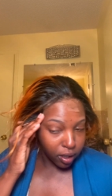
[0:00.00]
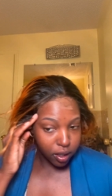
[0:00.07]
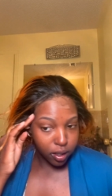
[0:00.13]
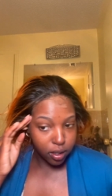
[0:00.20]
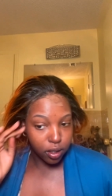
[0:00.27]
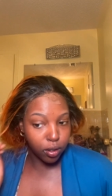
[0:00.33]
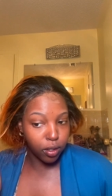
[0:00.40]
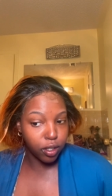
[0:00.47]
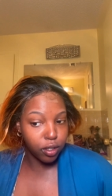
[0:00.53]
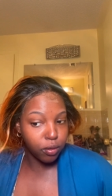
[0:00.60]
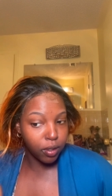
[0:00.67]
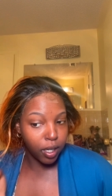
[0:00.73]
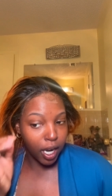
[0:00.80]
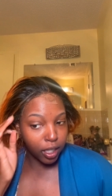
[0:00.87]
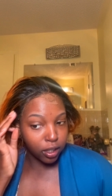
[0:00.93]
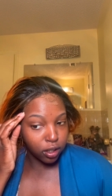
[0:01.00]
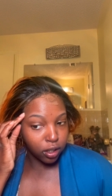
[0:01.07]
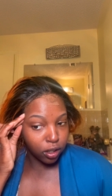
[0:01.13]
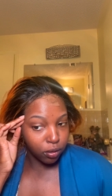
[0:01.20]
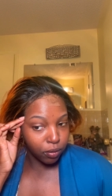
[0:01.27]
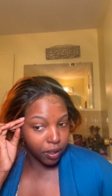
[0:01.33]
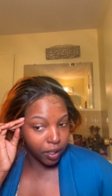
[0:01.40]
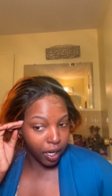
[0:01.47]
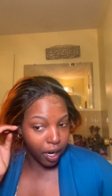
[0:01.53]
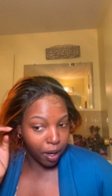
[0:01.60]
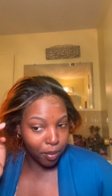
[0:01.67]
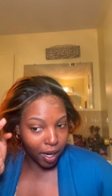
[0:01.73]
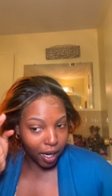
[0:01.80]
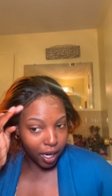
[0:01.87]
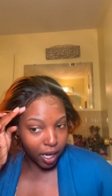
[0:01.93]
so that you can actually glue it down,
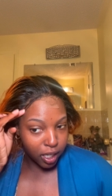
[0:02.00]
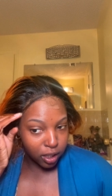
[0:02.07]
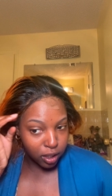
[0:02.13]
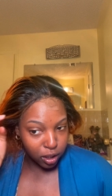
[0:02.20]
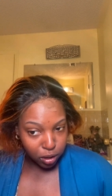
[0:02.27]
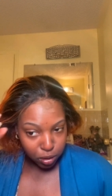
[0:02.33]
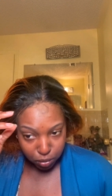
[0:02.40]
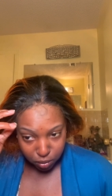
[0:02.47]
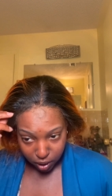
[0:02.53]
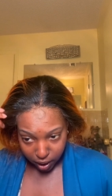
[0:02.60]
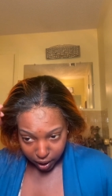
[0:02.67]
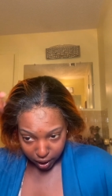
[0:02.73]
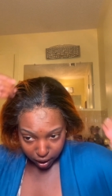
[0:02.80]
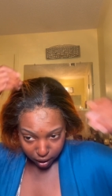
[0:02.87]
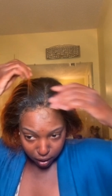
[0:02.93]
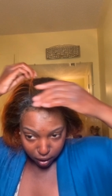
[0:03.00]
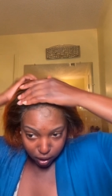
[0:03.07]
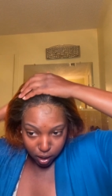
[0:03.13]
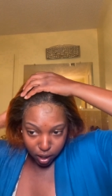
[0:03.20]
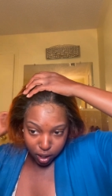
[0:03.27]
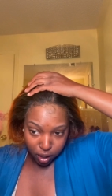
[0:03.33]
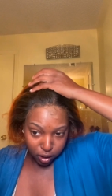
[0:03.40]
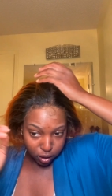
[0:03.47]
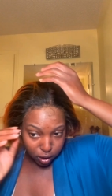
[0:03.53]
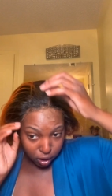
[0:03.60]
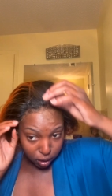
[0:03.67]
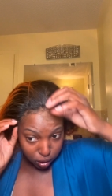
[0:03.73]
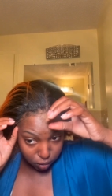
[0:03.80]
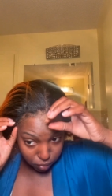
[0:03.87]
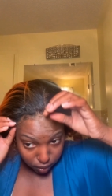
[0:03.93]
but I kind of just use the hair to
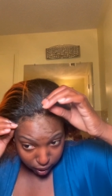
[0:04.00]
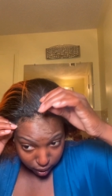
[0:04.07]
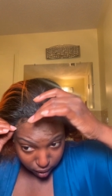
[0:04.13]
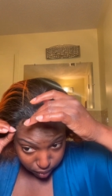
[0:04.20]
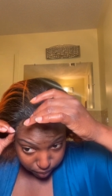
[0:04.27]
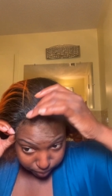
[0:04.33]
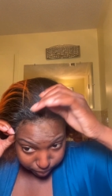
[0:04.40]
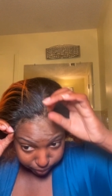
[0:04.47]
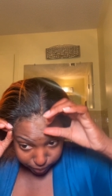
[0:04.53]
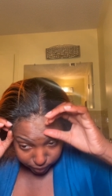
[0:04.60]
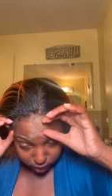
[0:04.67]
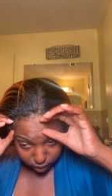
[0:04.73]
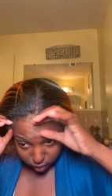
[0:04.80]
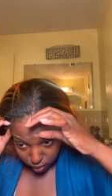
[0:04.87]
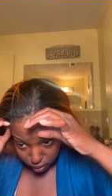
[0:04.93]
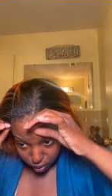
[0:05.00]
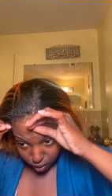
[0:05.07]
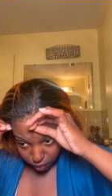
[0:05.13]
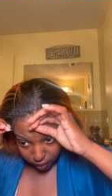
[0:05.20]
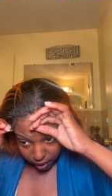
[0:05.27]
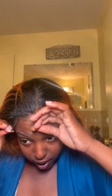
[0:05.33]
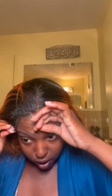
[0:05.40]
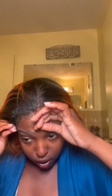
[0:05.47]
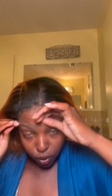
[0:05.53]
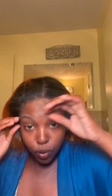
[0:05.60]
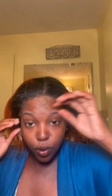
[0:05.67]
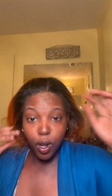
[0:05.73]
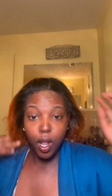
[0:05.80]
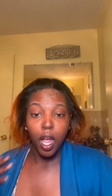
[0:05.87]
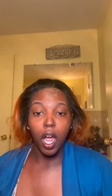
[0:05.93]
glue down. So now
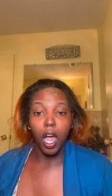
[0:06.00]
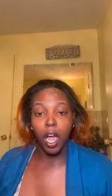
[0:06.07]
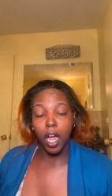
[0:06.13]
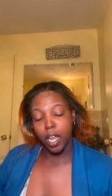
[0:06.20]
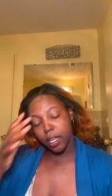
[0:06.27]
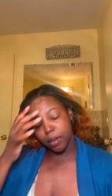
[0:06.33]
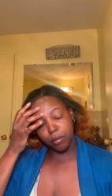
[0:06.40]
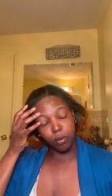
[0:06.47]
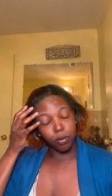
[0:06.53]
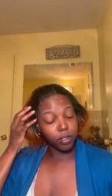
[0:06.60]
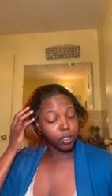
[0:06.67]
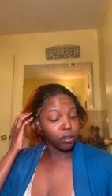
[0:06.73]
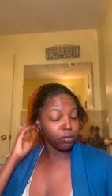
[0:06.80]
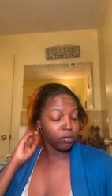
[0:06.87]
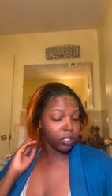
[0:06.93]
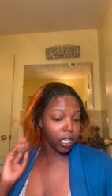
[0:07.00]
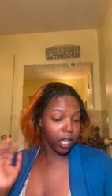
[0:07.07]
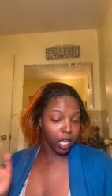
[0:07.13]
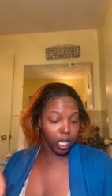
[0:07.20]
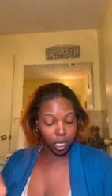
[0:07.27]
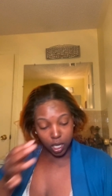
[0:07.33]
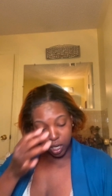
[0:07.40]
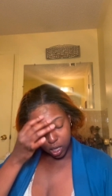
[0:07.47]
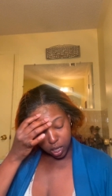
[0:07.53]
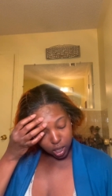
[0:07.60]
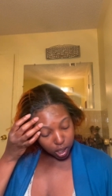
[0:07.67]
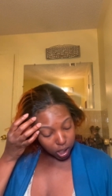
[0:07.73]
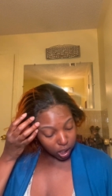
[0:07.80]
I am going to take,